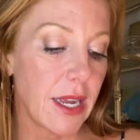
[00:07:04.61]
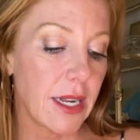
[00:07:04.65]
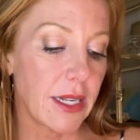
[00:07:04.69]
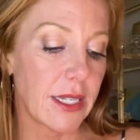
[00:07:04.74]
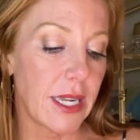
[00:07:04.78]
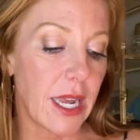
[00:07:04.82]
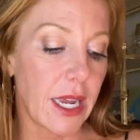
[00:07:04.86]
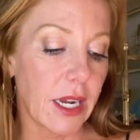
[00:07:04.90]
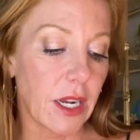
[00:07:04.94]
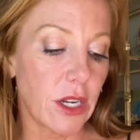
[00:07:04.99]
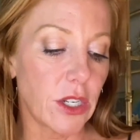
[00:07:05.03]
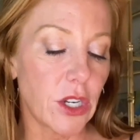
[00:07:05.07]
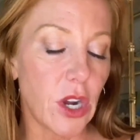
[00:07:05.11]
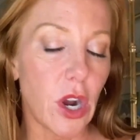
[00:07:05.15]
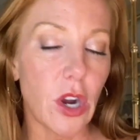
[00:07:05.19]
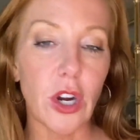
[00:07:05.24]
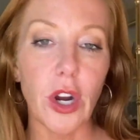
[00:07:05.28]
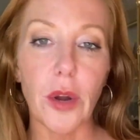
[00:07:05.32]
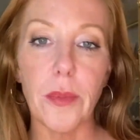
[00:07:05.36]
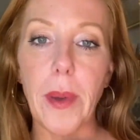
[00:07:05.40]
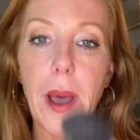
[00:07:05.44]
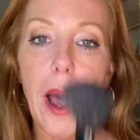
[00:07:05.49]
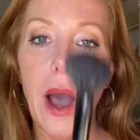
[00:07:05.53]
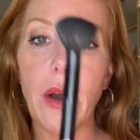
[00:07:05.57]
Take a
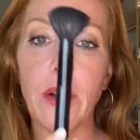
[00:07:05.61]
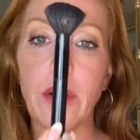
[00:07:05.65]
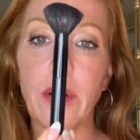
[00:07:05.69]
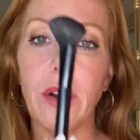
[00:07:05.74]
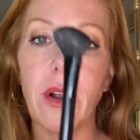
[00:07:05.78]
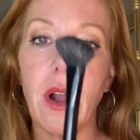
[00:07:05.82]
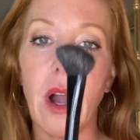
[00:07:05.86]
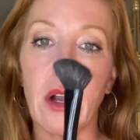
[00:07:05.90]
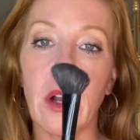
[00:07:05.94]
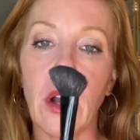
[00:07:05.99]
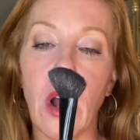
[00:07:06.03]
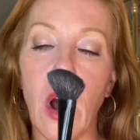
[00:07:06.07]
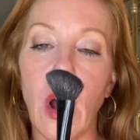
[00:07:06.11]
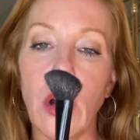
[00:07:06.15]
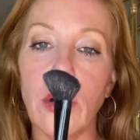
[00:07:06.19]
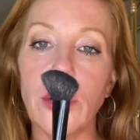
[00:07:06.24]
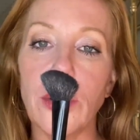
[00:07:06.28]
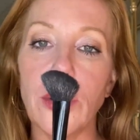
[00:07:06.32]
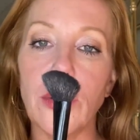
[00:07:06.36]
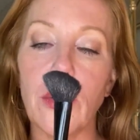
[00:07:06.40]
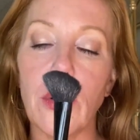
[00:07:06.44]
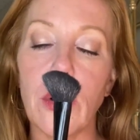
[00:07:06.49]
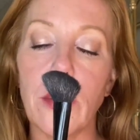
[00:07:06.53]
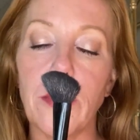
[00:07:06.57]
darker powder, a
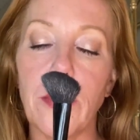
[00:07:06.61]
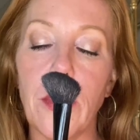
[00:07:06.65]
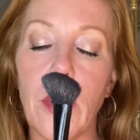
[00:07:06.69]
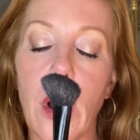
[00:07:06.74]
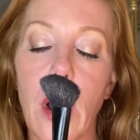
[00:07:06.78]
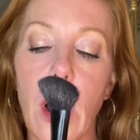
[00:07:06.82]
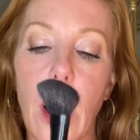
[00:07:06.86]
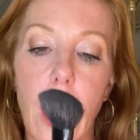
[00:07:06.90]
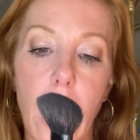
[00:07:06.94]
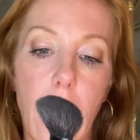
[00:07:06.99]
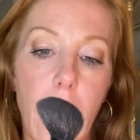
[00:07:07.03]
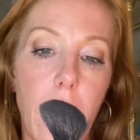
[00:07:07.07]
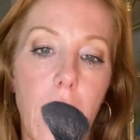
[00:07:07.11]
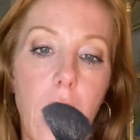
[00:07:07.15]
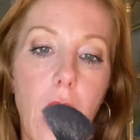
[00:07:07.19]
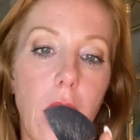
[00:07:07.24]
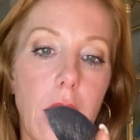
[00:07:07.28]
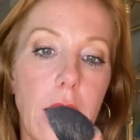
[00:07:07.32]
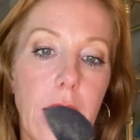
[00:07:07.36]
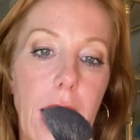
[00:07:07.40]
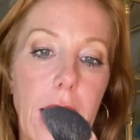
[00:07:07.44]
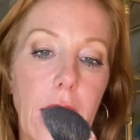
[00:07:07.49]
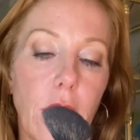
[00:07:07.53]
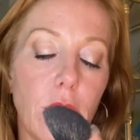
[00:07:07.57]
contour,
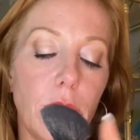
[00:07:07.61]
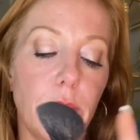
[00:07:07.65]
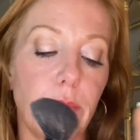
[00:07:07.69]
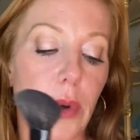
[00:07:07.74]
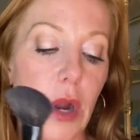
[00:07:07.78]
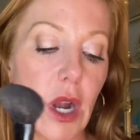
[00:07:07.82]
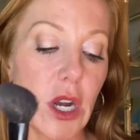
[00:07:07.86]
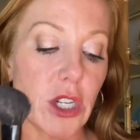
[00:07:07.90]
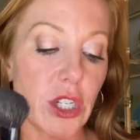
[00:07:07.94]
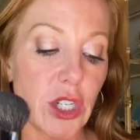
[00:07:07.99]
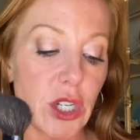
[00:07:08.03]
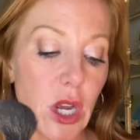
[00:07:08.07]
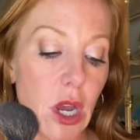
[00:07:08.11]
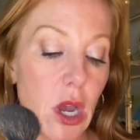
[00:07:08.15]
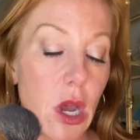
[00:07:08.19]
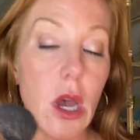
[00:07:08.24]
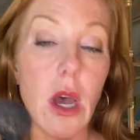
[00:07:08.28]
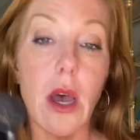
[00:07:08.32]
an angled brush,